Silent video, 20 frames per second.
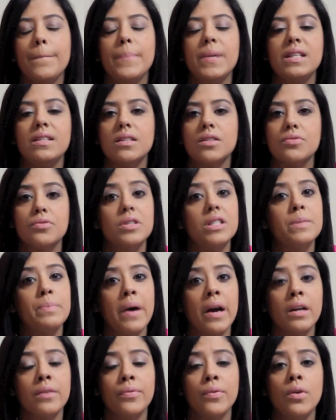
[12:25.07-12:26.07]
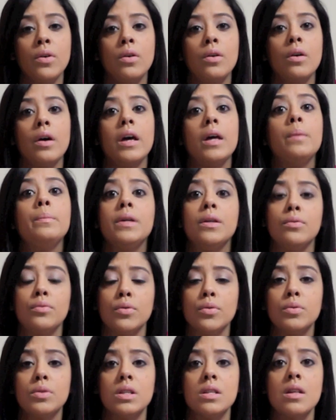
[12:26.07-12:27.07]
be disrespectful and be
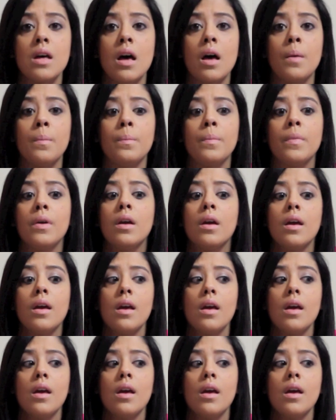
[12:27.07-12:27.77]
rude to them,